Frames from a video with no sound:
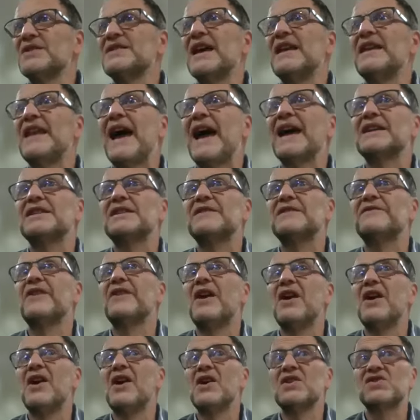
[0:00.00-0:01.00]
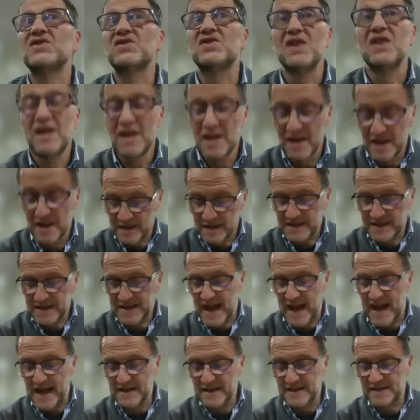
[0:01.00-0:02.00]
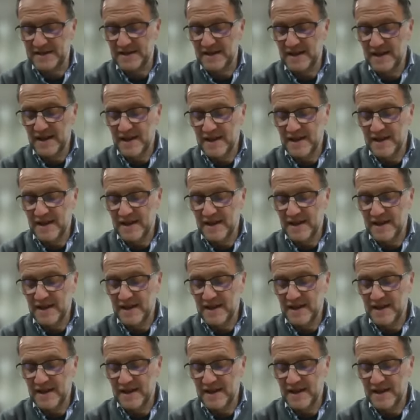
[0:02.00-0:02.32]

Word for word: the next verse says,